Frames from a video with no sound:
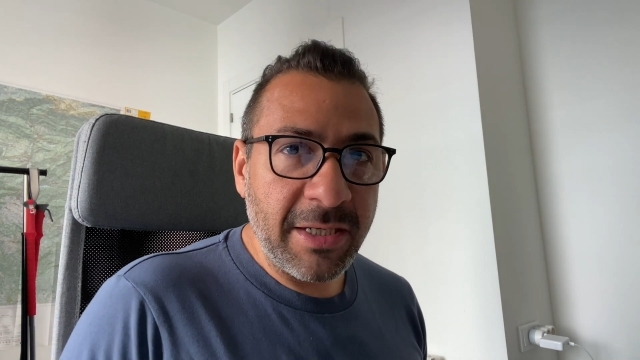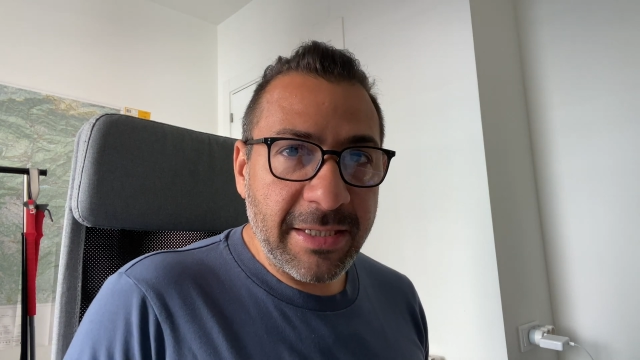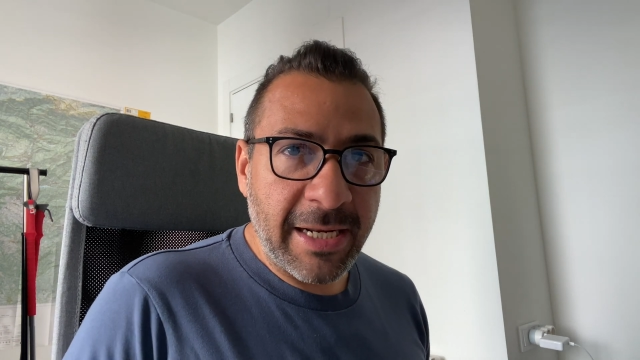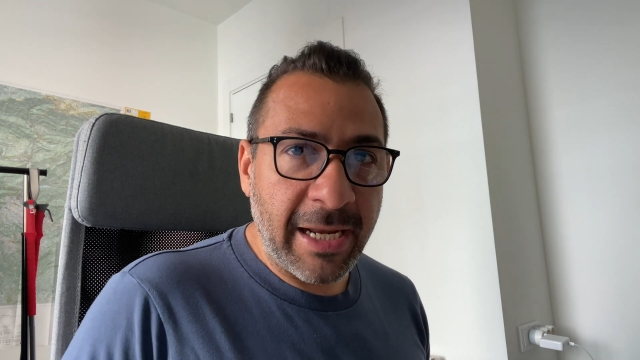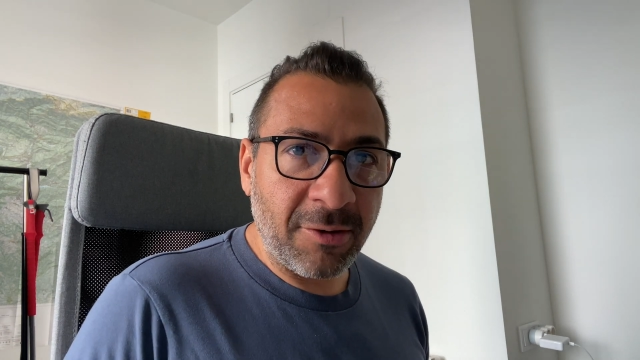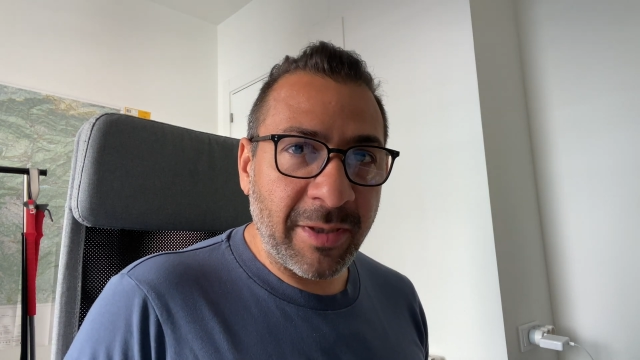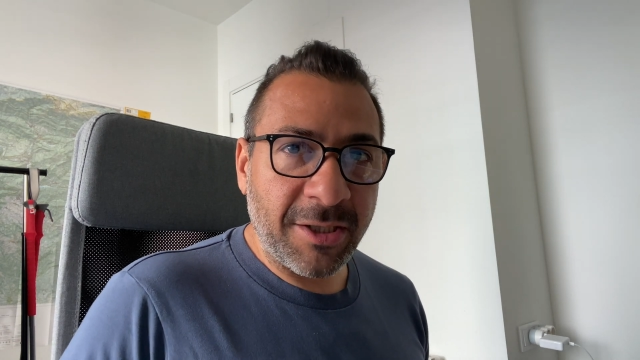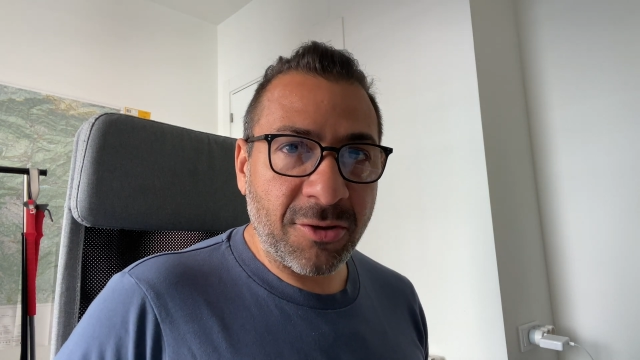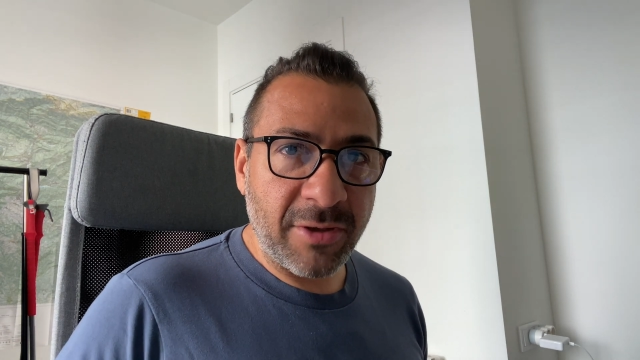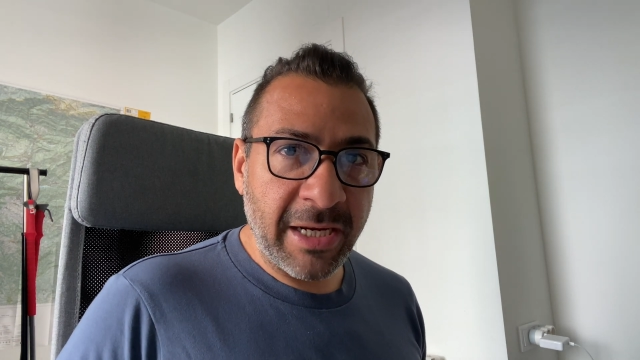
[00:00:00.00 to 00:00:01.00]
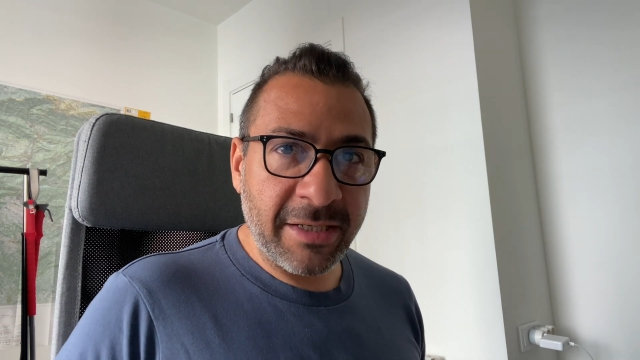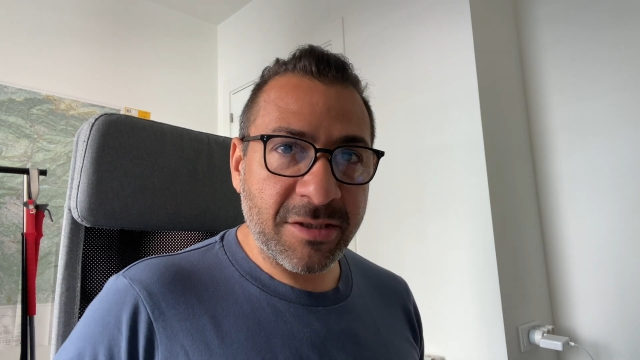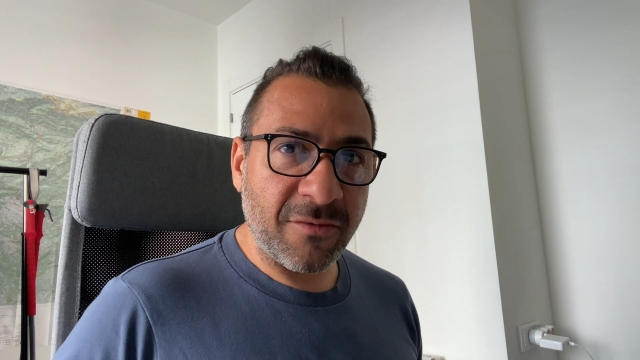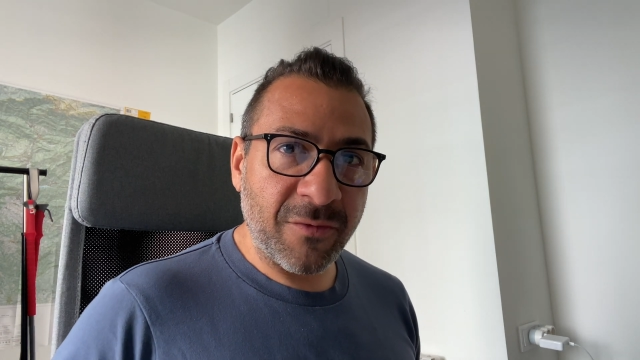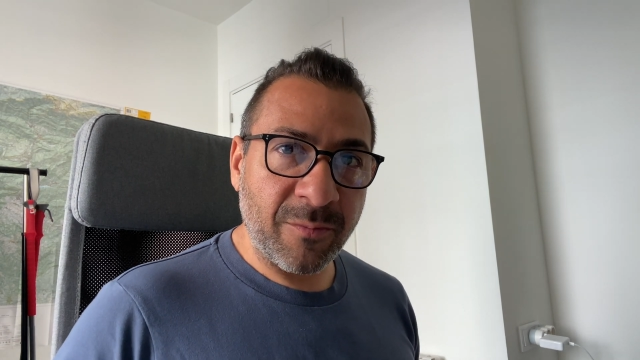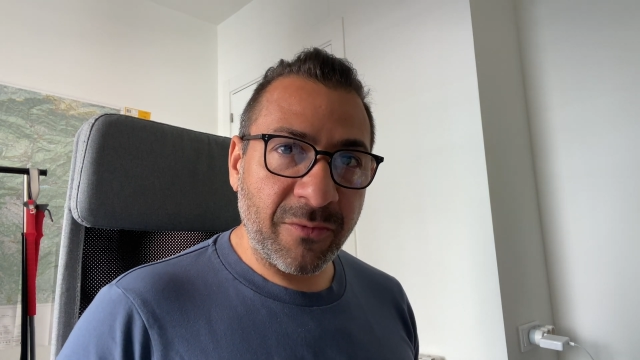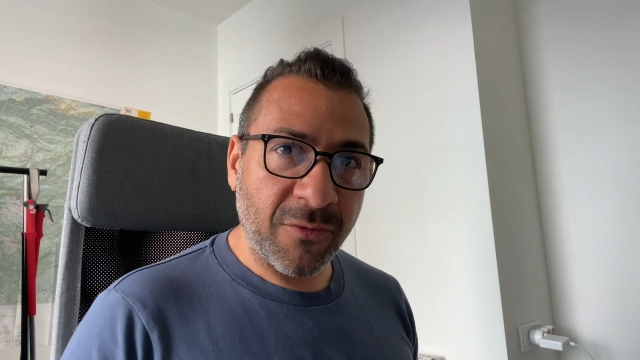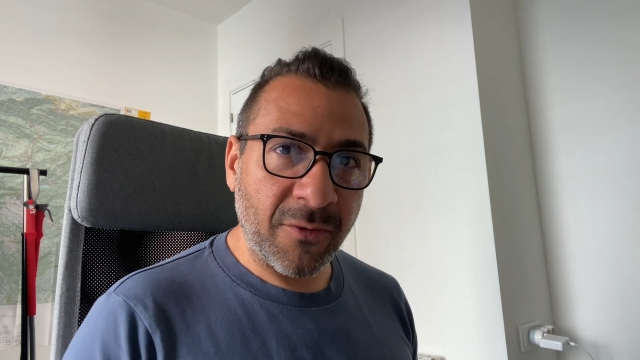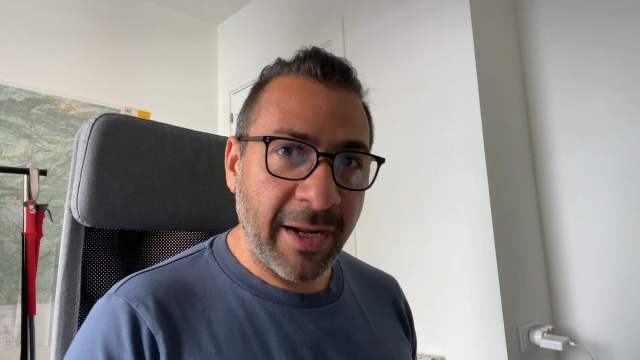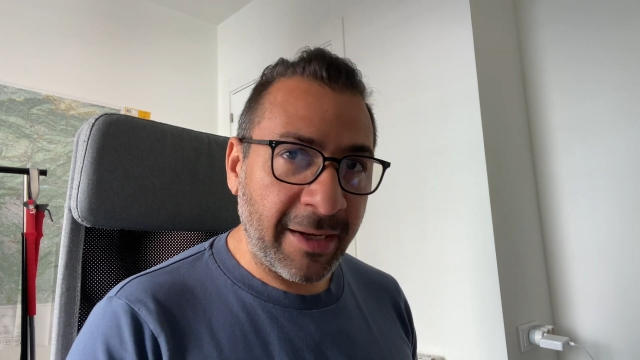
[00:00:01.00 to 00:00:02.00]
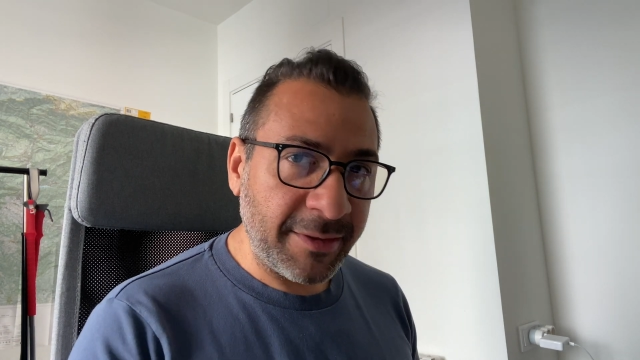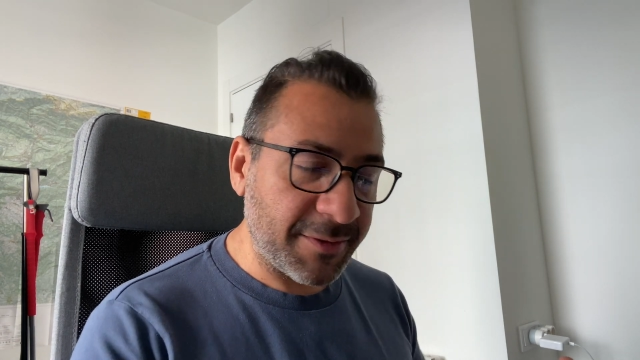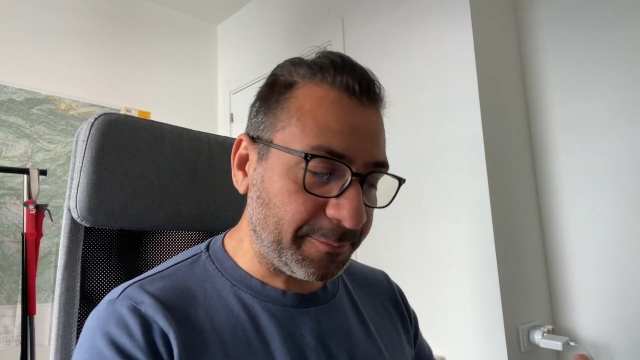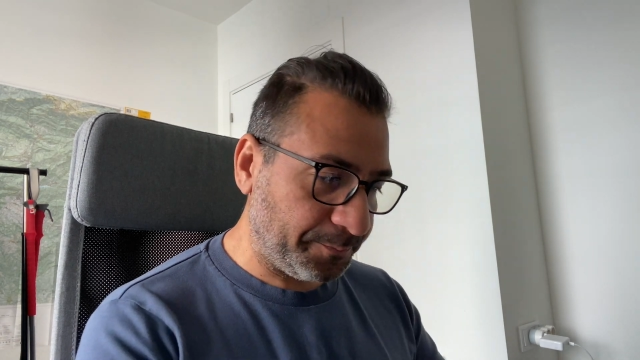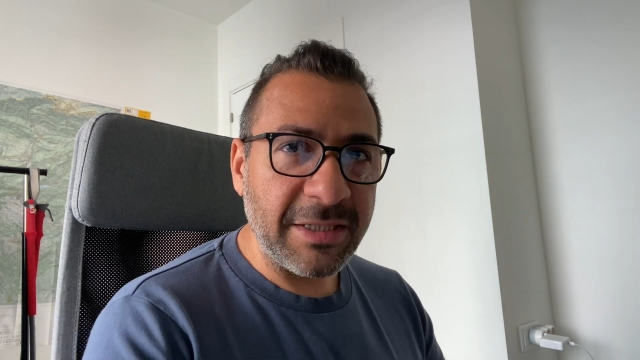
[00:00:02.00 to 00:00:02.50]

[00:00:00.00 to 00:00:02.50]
then I normally create something beforehand.